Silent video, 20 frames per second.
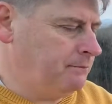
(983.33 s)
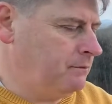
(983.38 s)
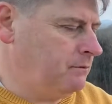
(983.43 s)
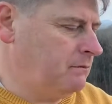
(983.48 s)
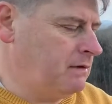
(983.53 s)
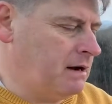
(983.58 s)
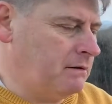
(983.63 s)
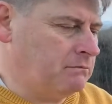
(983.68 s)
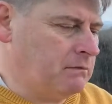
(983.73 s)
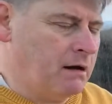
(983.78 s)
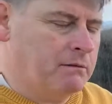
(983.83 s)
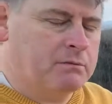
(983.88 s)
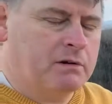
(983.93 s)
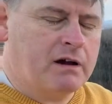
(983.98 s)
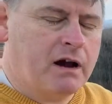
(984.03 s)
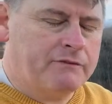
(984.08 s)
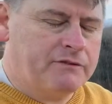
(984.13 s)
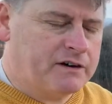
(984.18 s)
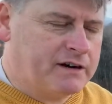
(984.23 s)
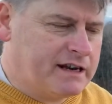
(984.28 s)
I'm
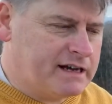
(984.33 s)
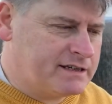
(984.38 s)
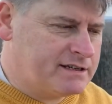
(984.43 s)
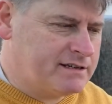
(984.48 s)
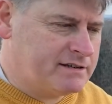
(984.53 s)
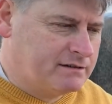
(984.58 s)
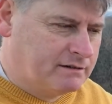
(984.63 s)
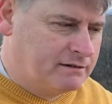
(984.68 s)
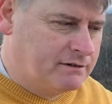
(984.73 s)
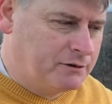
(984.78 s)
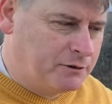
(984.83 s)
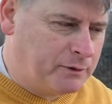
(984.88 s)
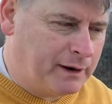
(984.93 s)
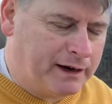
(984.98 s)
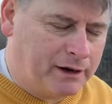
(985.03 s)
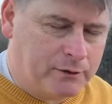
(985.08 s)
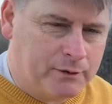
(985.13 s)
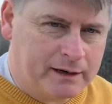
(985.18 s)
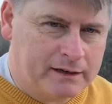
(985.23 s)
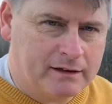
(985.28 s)
covering this
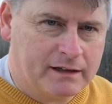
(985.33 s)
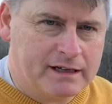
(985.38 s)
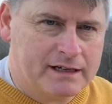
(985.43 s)
quite quickly,